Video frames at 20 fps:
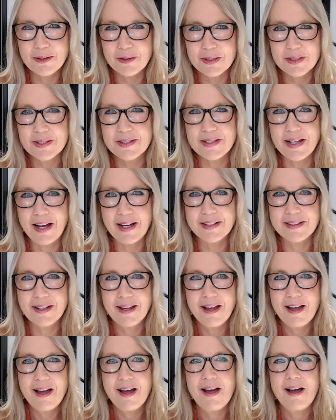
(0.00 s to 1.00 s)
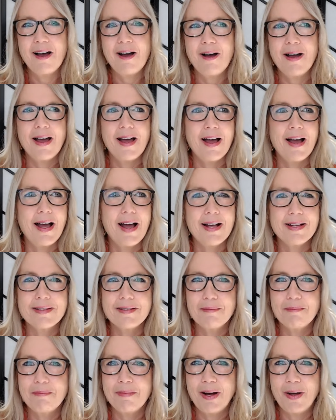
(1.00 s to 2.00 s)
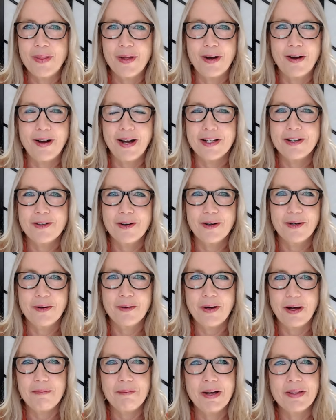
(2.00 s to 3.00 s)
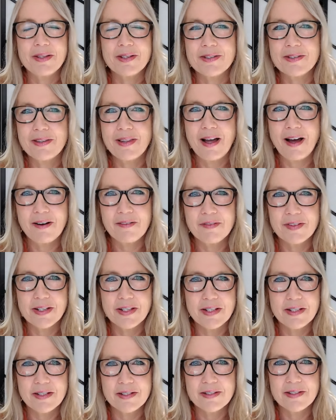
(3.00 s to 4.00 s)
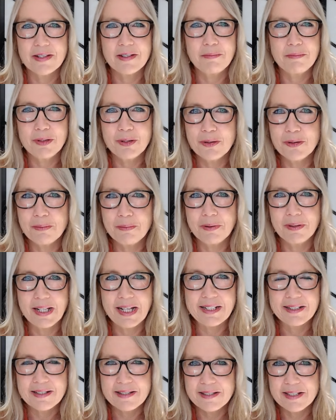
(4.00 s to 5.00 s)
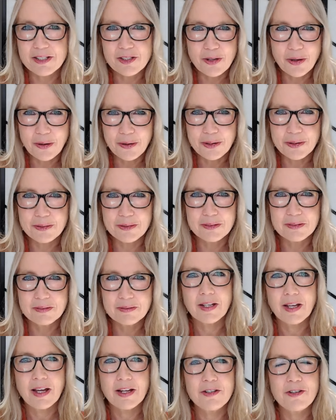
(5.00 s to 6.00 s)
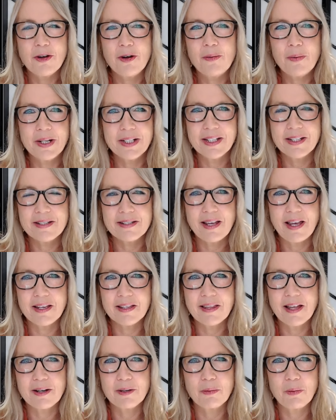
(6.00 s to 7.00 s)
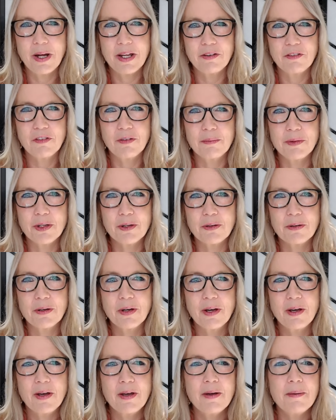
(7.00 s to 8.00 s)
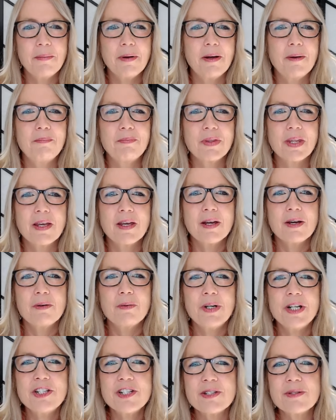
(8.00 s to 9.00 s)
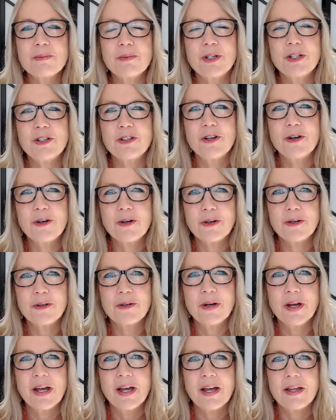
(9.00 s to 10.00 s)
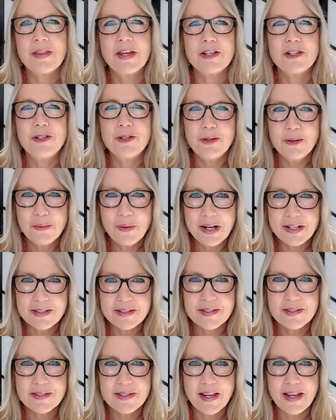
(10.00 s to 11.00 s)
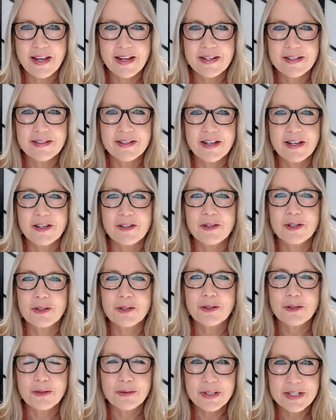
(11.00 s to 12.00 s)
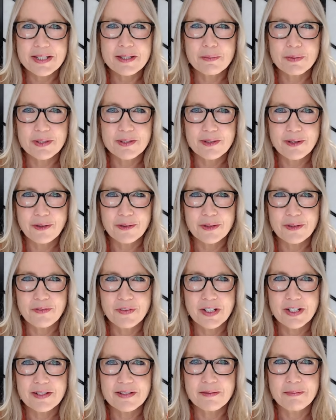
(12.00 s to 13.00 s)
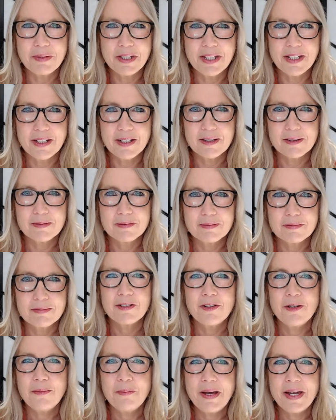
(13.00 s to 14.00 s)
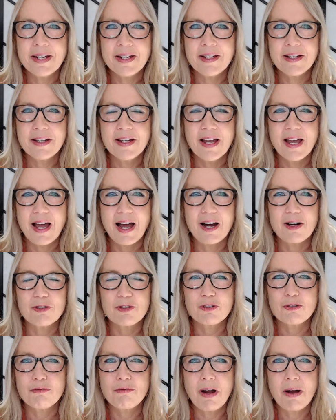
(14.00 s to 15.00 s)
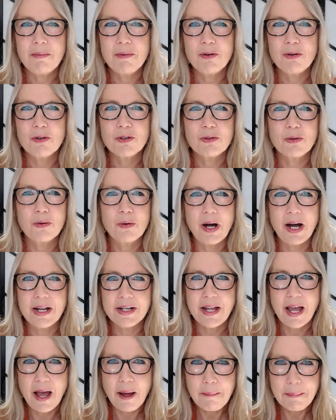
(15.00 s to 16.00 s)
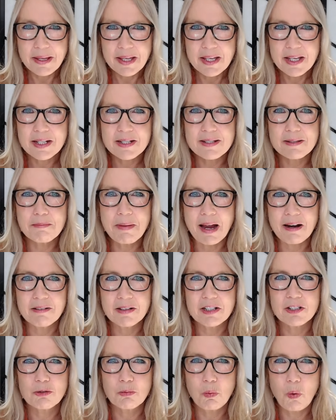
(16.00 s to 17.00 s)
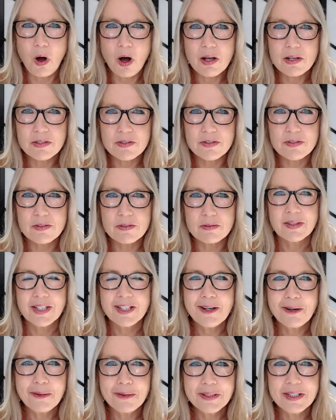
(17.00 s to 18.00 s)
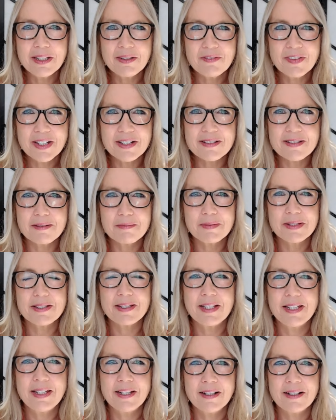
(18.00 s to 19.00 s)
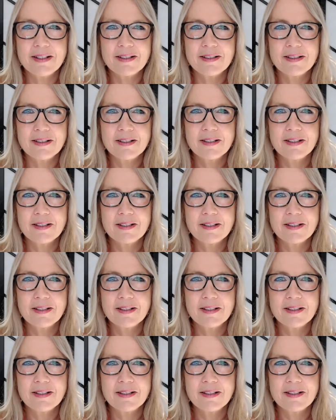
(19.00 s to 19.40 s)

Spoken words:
your son. As a mother, I know a mother's love is immutable and it's eternal, and no one can take that away from you. But we just want to know that you understand that Chris was not the victim here. No matter how troubled or unhappy his marriage was, the only victims here